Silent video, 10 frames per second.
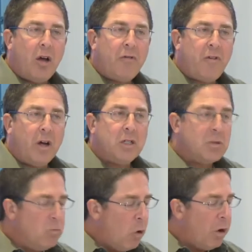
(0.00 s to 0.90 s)

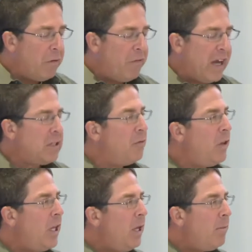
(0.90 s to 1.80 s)
funds more
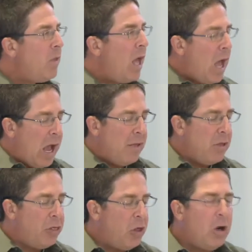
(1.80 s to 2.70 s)
effectively. And
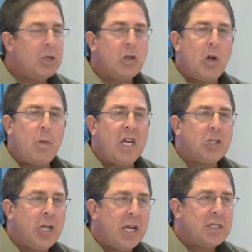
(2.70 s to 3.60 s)
the third is going to be a
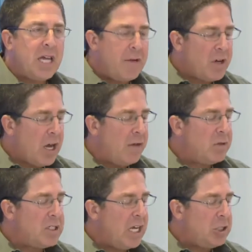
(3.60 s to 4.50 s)
chance to have a
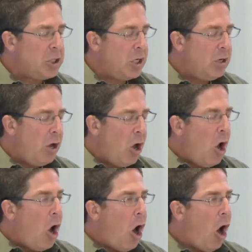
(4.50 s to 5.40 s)
conversation
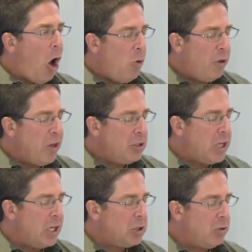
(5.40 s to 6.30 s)
with
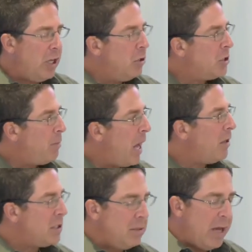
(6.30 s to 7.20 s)
education leaders and
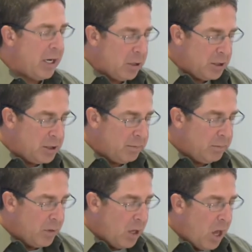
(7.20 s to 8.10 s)
policymakers
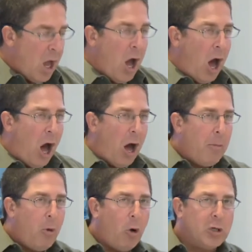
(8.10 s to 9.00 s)

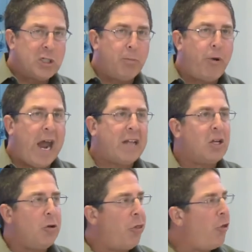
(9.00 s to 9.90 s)
on some
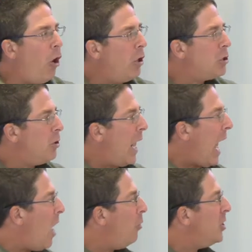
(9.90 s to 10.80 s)
practical thoughts on
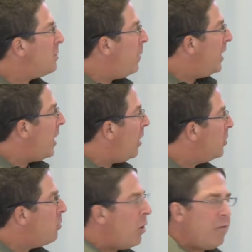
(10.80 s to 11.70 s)
how to spend
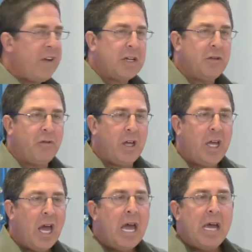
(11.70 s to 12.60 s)
dollars more
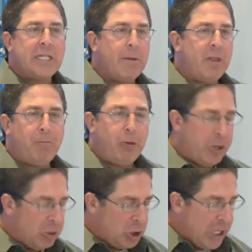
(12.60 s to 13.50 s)
effectively and some of the
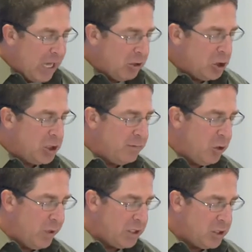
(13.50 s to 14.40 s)
political challenges of
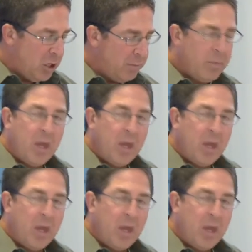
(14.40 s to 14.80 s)
doing so.